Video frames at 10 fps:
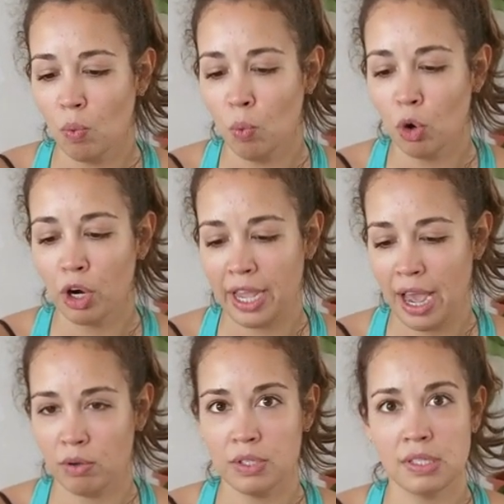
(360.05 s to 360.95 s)

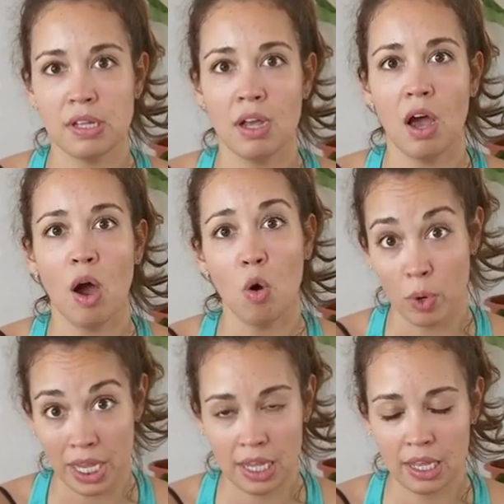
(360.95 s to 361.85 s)
workouts a
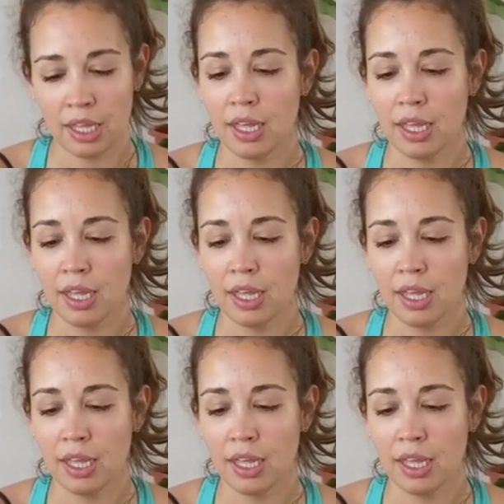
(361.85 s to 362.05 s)
week.